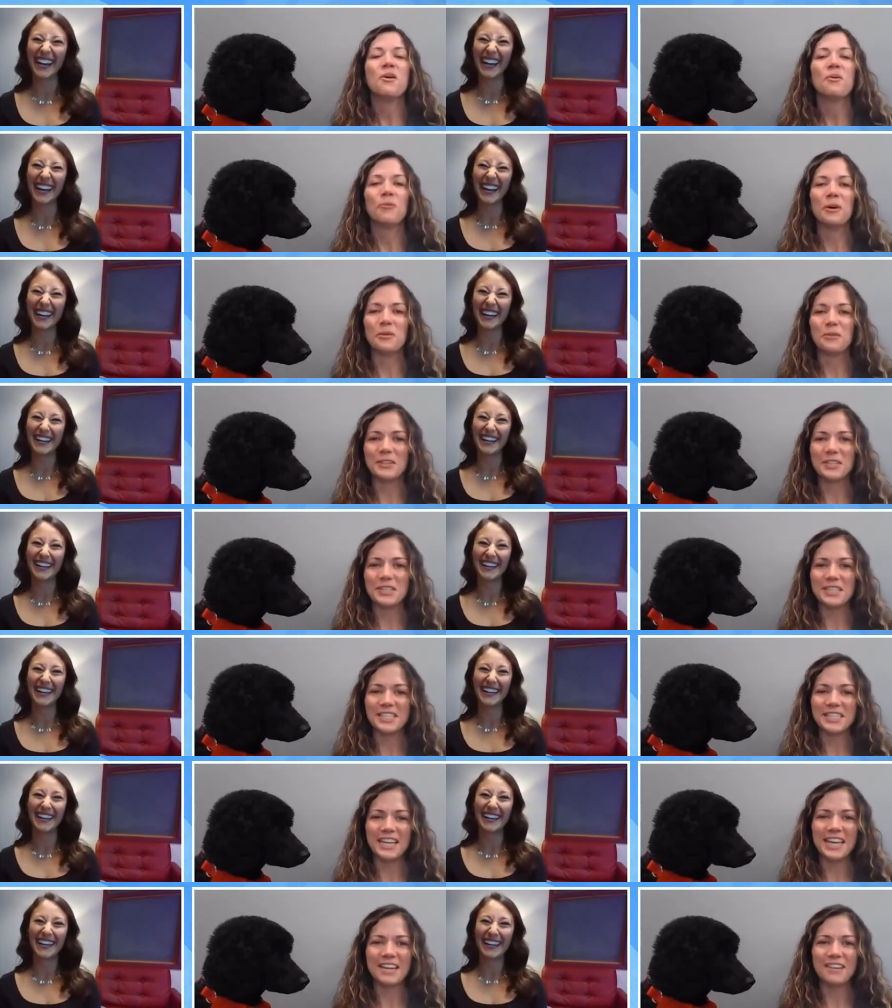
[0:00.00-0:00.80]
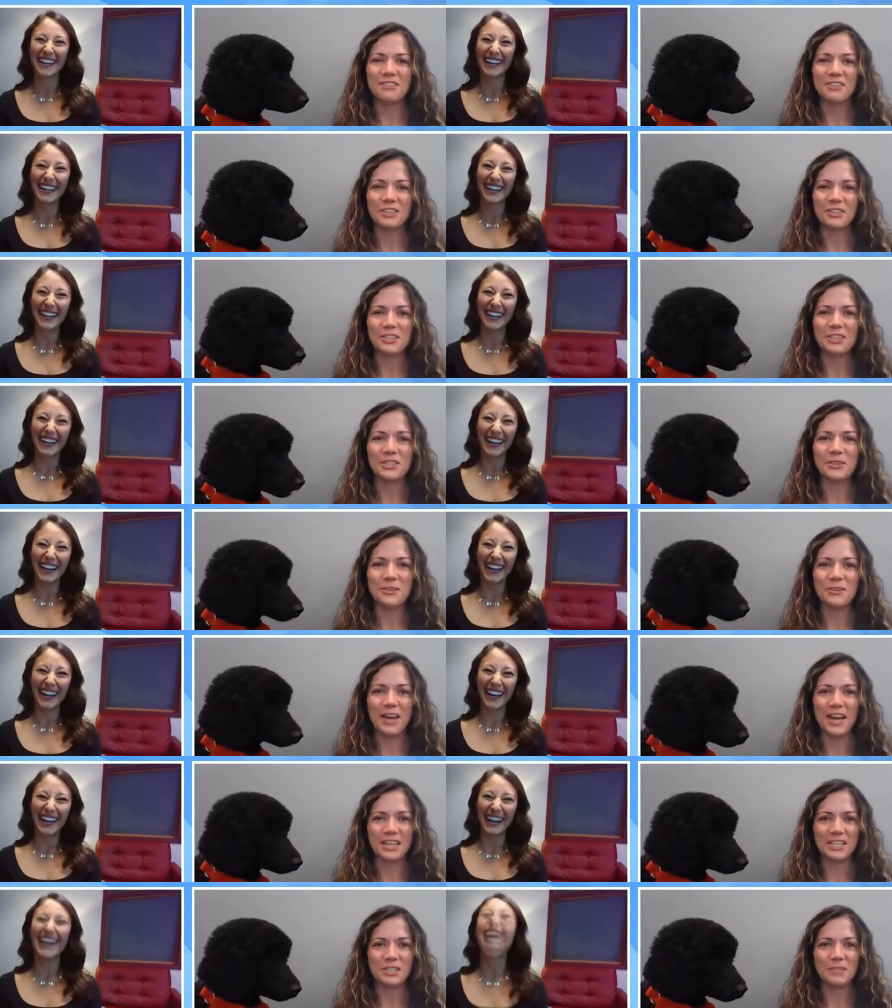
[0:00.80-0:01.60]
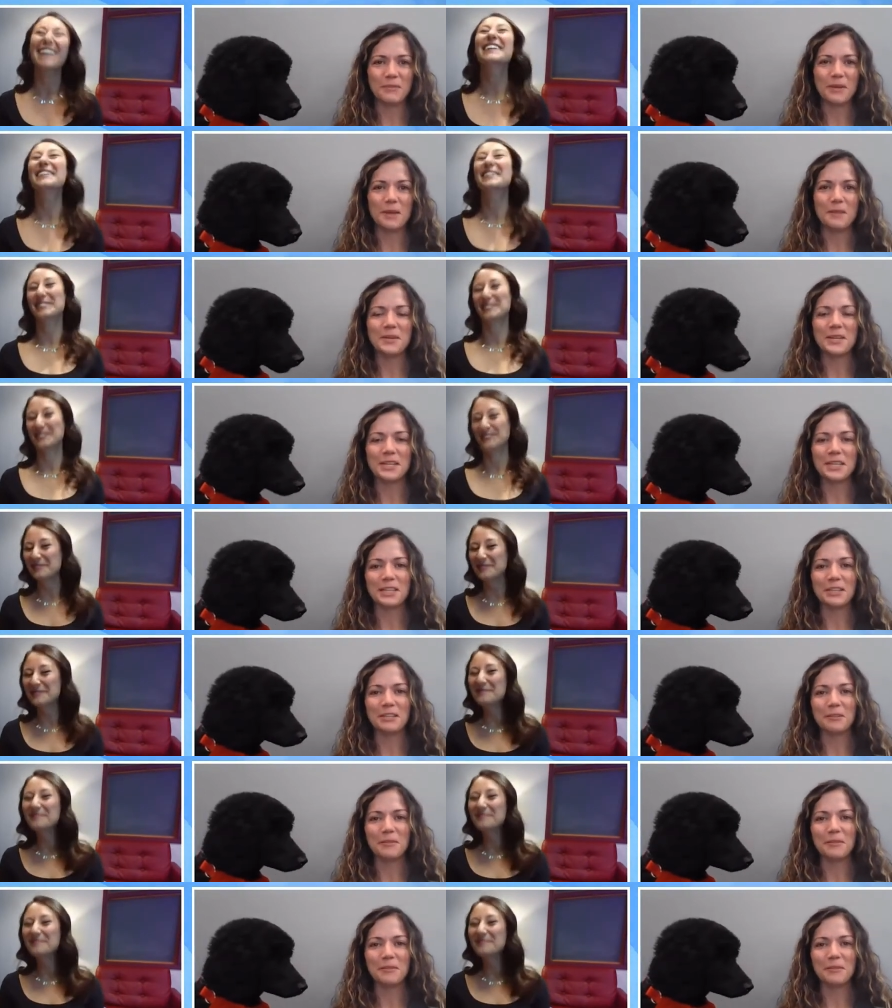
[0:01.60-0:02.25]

Speaker 1: well, we'll see if she'll do that. She might be a little